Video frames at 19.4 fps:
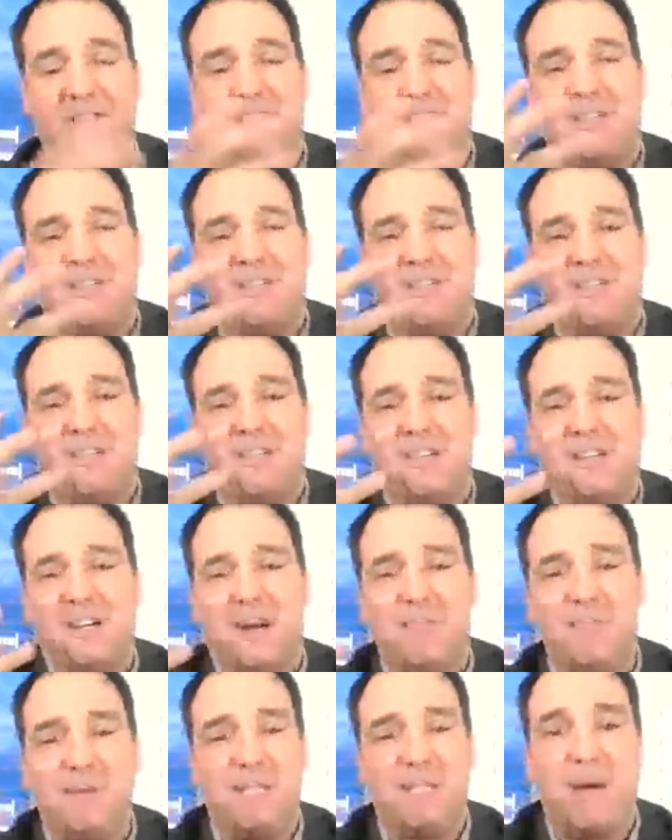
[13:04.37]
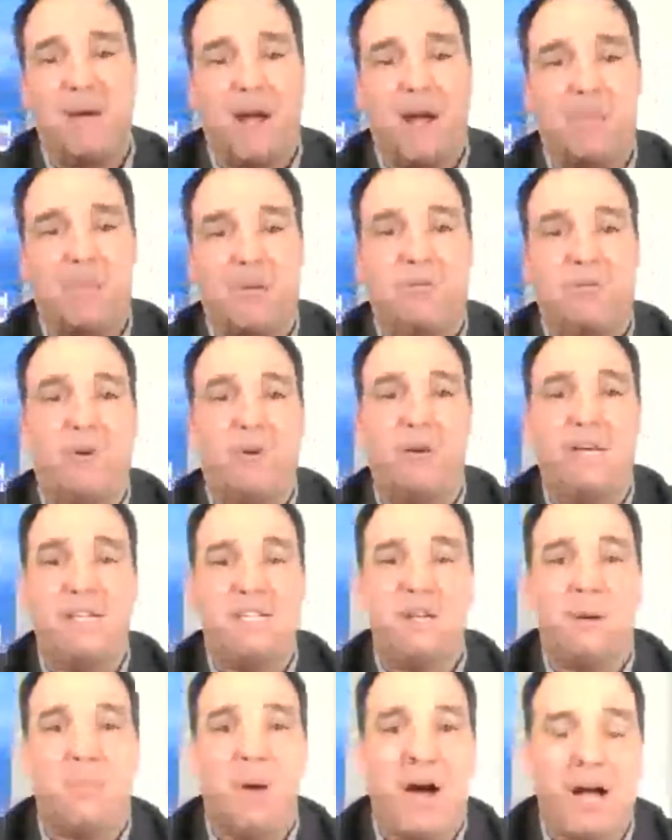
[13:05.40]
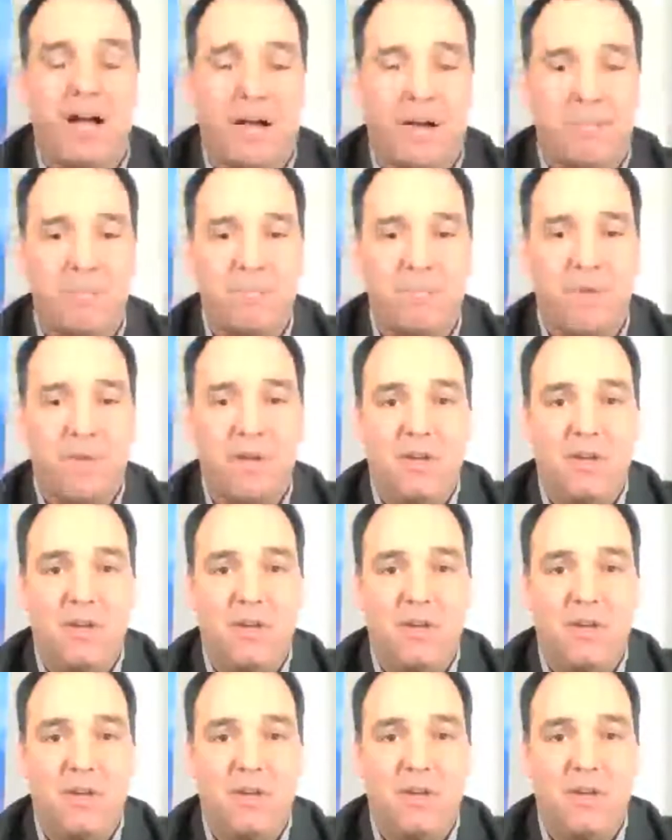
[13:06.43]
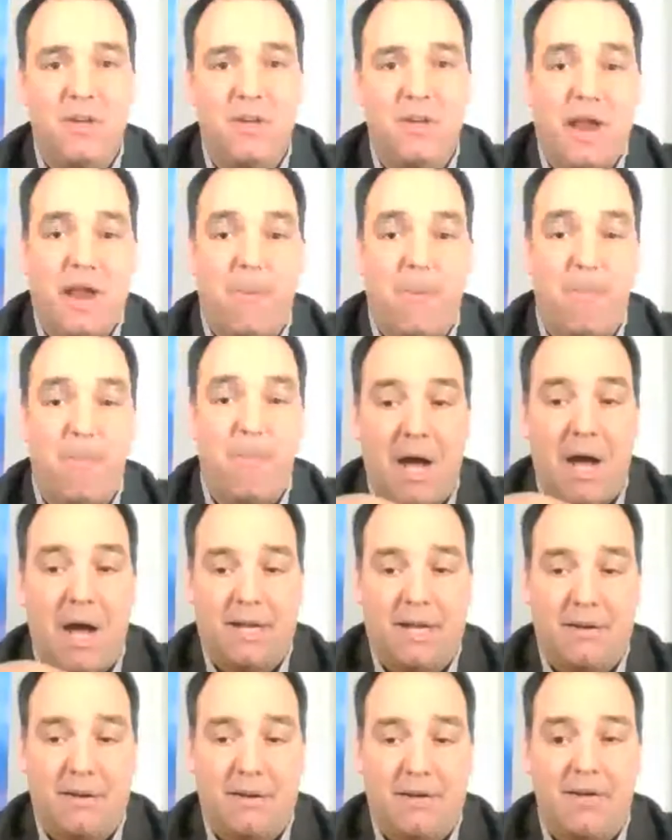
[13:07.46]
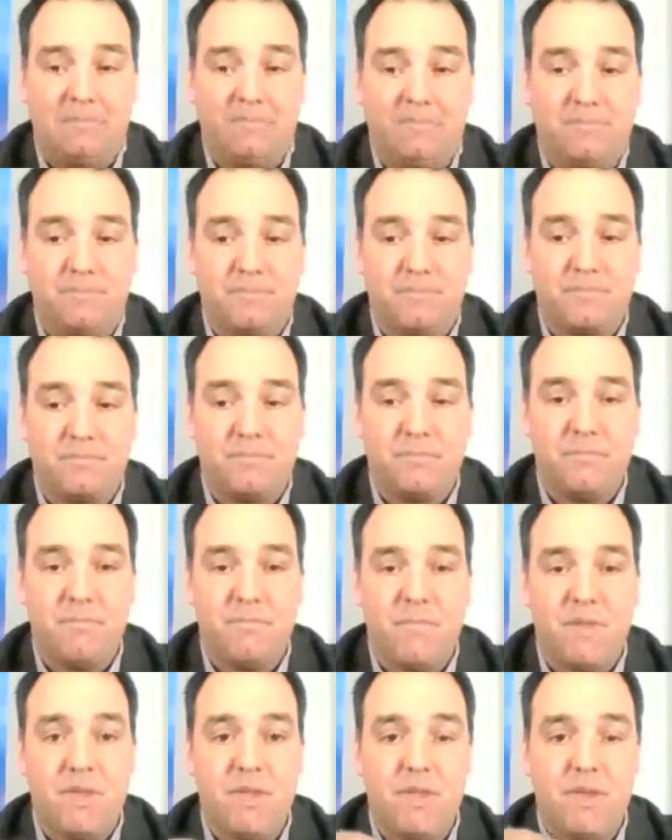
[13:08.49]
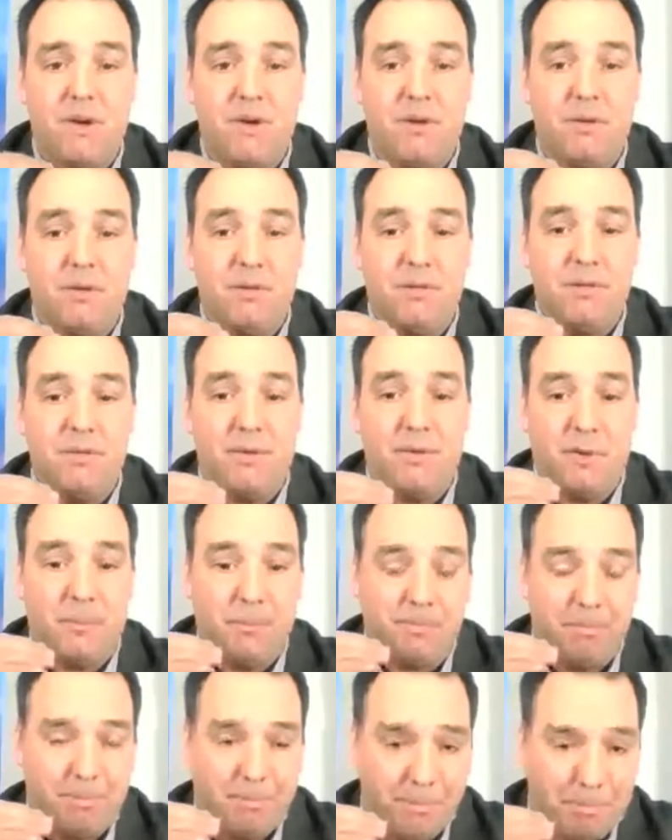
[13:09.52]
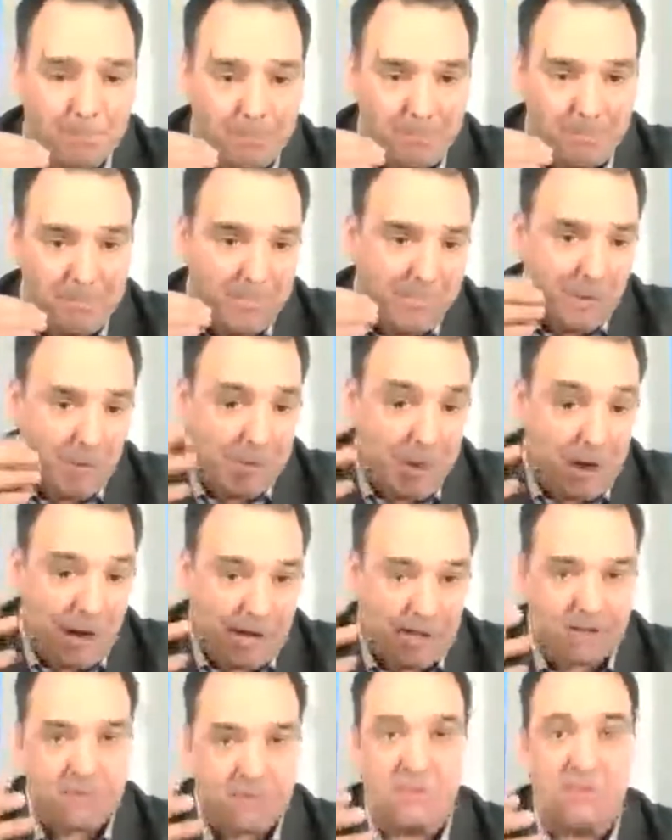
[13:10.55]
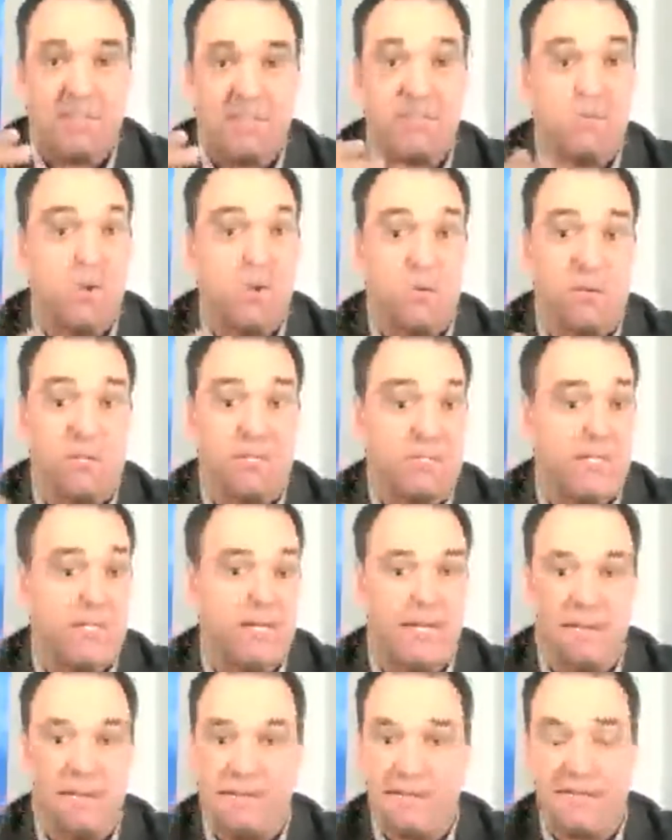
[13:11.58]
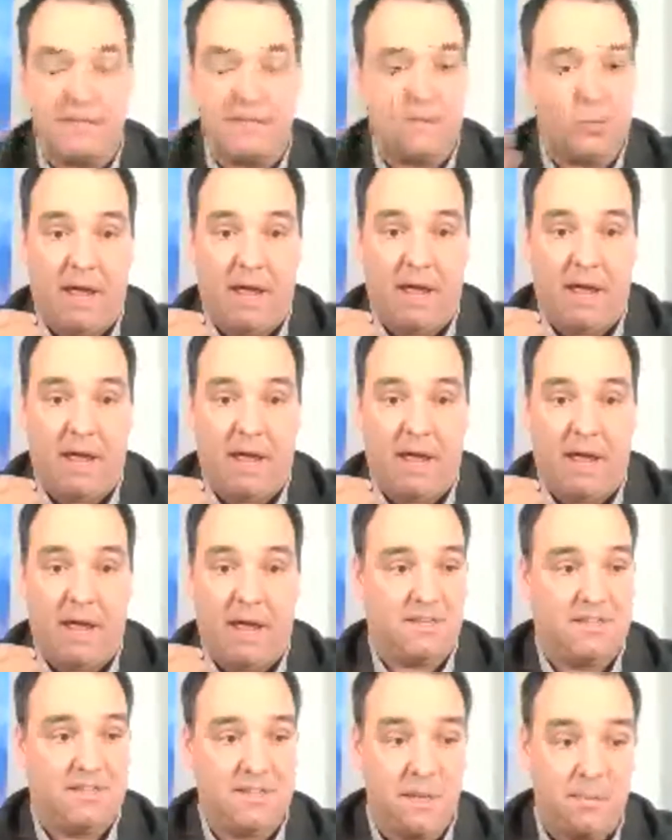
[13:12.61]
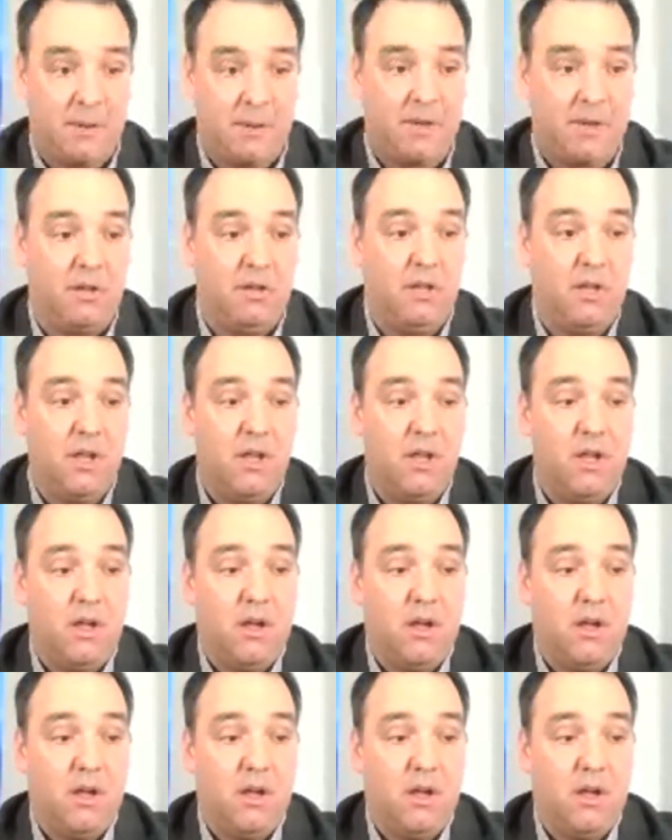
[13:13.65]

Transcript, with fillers: I missed my opportunity to buy. So they're now, right? They're buying. So this is what we're seeing. This is what I think is a typical